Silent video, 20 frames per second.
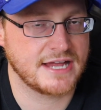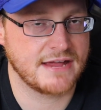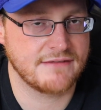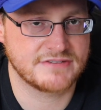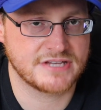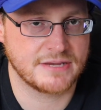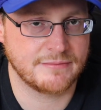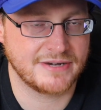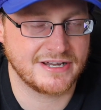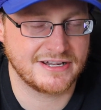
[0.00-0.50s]

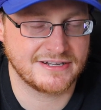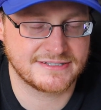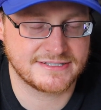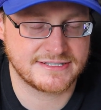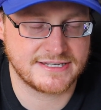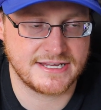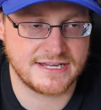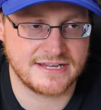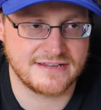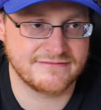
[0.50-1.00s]
Gave somebody to
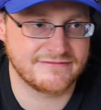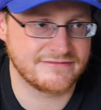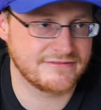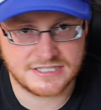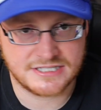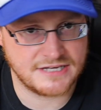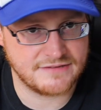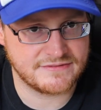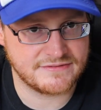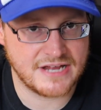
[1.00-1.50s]
Steve.
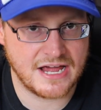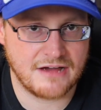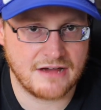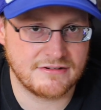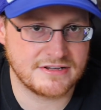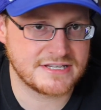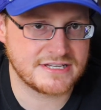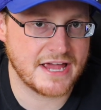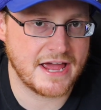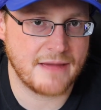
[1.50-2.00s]
Steve
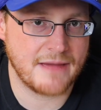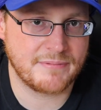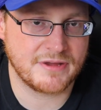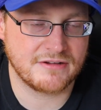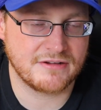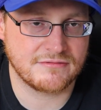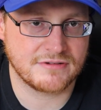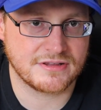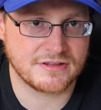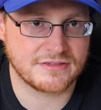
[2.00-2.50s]
now is
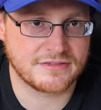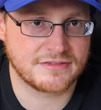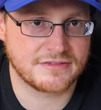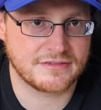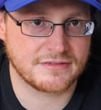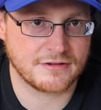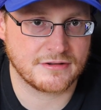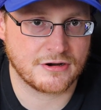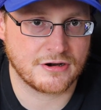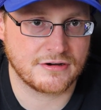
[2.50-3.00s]
happy with
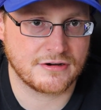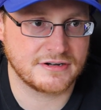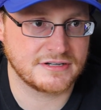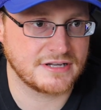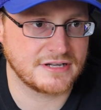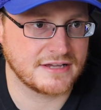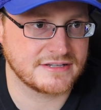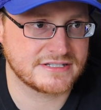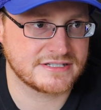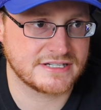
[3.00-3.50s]
her and
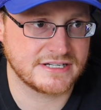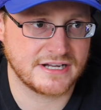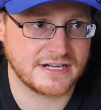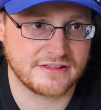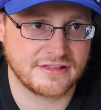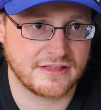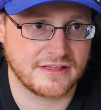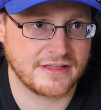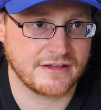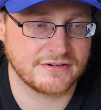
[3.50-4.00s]
Dustin.
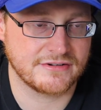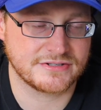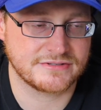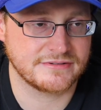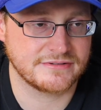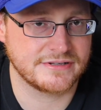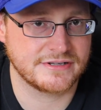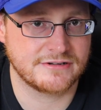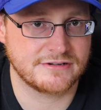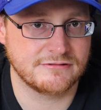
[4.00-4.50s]
I thought that was
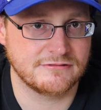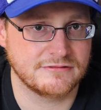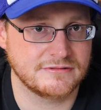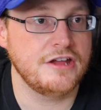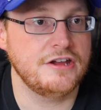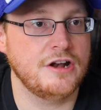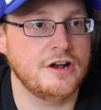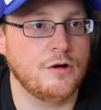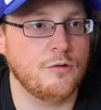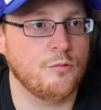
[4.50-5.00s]
really cool.
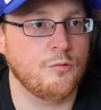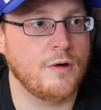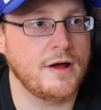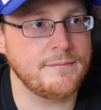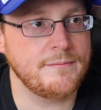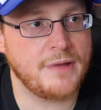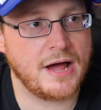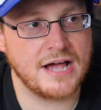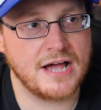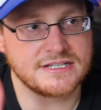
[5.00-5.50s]
You know,
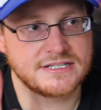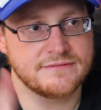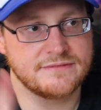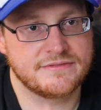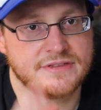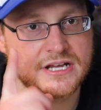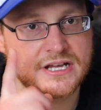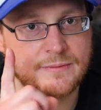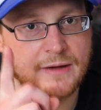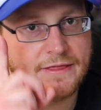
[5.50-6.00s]
one
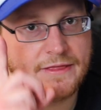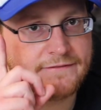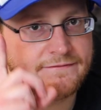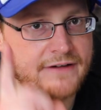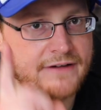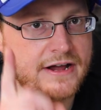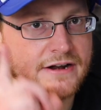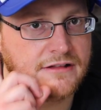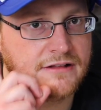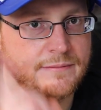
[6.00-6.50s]
positive thing about the
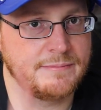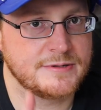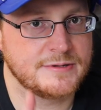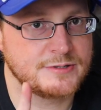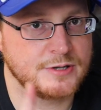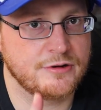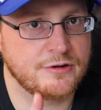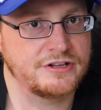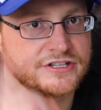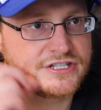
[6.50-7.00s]
final
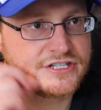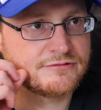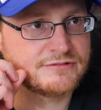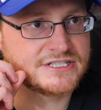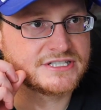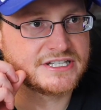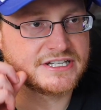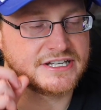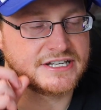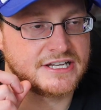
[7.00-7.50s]
episode is it
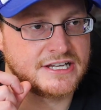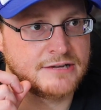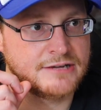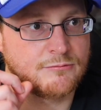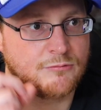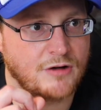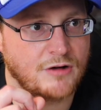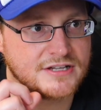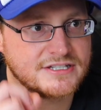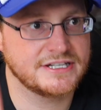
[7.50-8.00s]
was
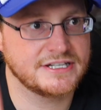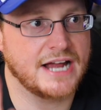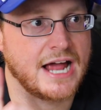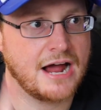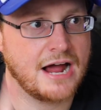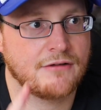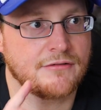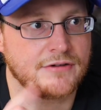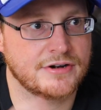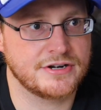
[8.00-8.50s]
an
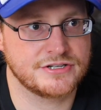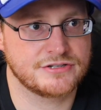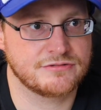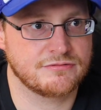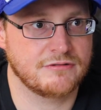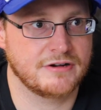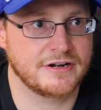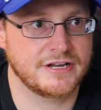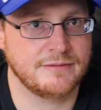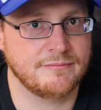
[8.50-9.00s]
hour and
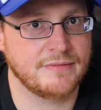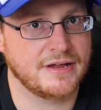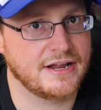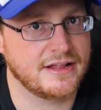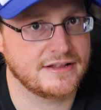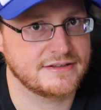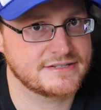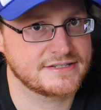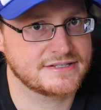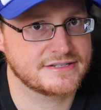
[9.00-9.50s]
20
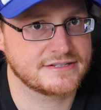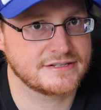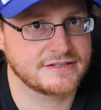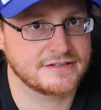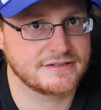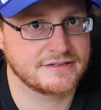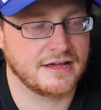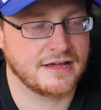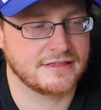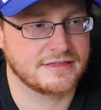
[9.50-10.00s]
minutes.
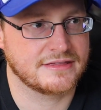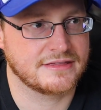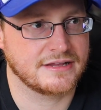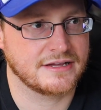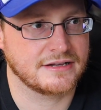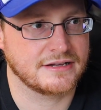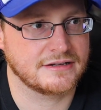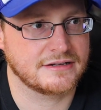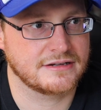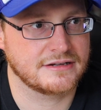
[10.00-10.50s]
I
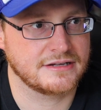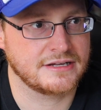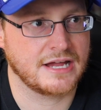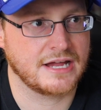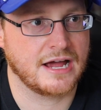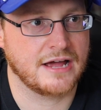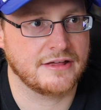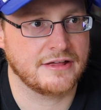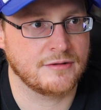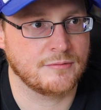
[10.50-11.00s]
think.
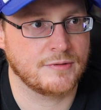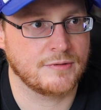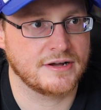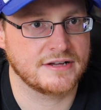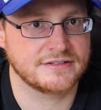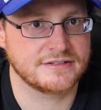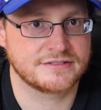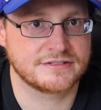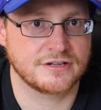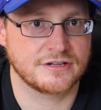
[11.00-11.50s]
Yeah, it
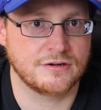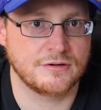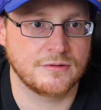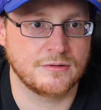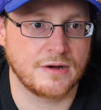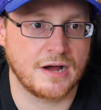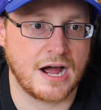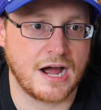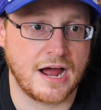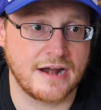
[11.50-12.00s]
was.
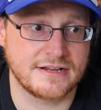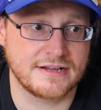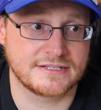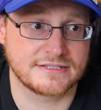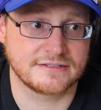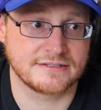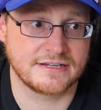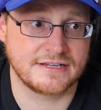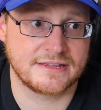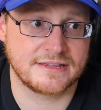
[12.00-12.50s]
So
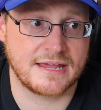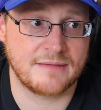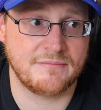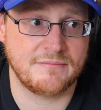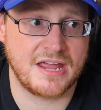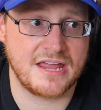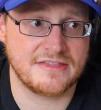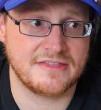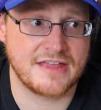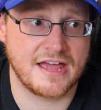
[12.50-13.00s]
honestly, they
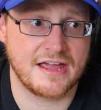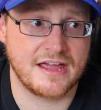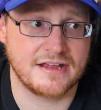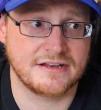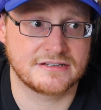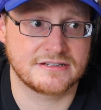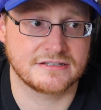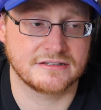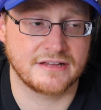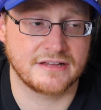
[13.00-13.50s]
made that
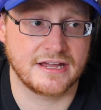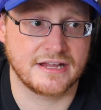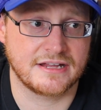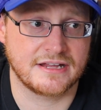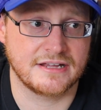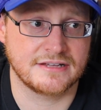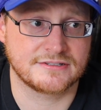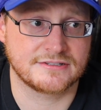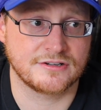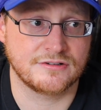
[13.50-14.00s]
into
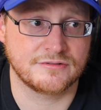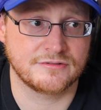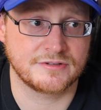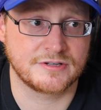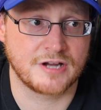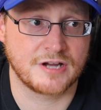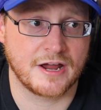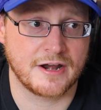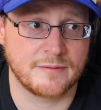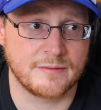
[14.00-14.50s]
like its own
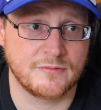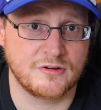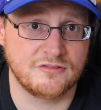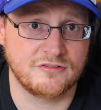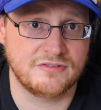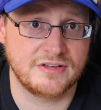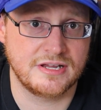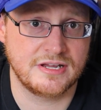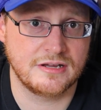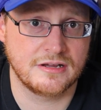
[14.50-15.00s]
kind of
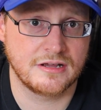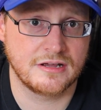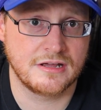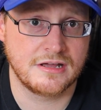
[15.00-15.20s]
movie.